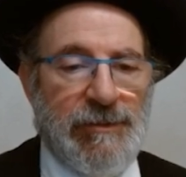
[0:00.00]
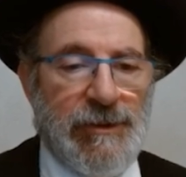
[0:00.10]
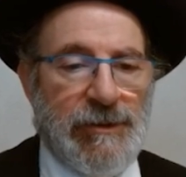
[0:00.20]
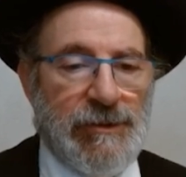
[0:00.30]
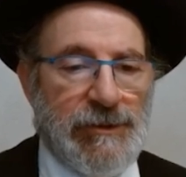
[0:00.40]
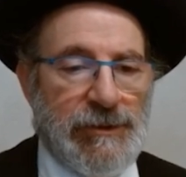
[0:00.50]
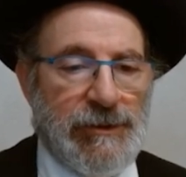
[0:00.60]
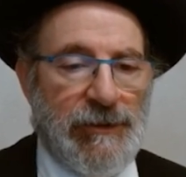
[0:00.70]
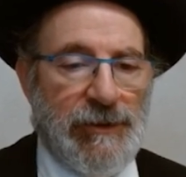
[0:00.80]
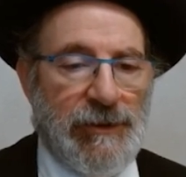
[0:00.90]
because
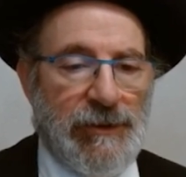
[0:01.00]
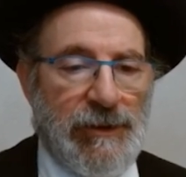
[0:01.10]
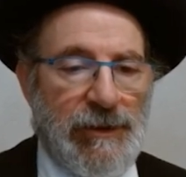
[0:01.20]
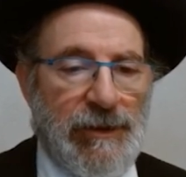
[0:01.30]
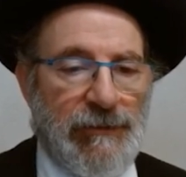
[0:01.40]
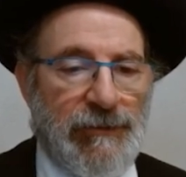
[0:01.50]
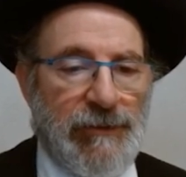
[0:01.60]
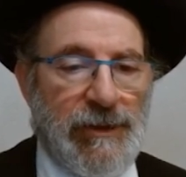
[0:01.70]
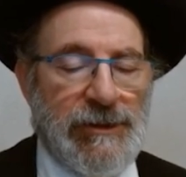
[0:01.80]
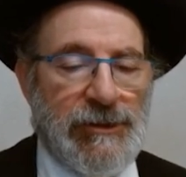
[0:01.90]
the
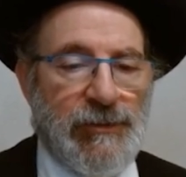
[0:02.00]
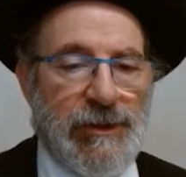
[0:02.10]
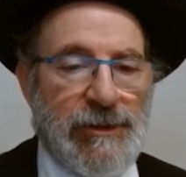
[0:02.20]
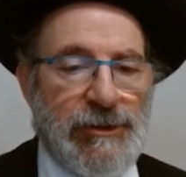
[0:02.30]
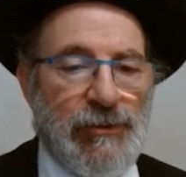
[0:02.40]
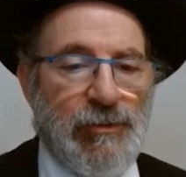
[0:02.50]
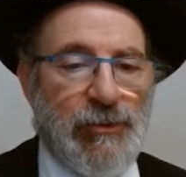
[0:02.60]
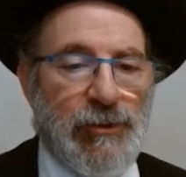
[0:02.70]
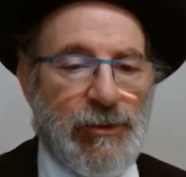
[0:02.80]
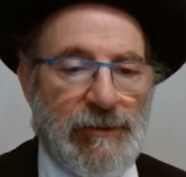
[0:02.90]
e3 square is no
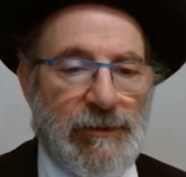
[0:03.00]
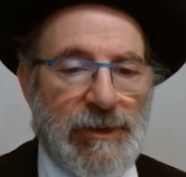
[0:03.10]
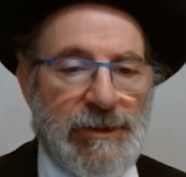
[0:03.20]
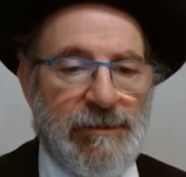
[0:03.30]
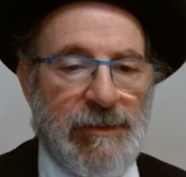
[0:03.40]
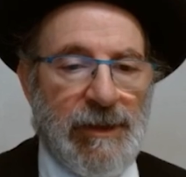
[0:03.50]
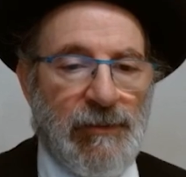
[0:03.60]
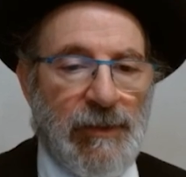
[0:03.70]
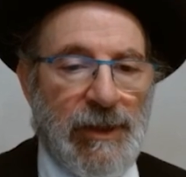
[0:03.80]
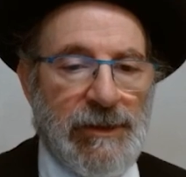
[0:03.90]
more guarded by
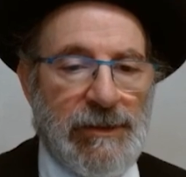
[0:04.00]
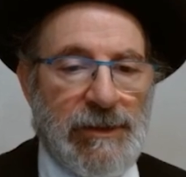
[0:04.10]
white,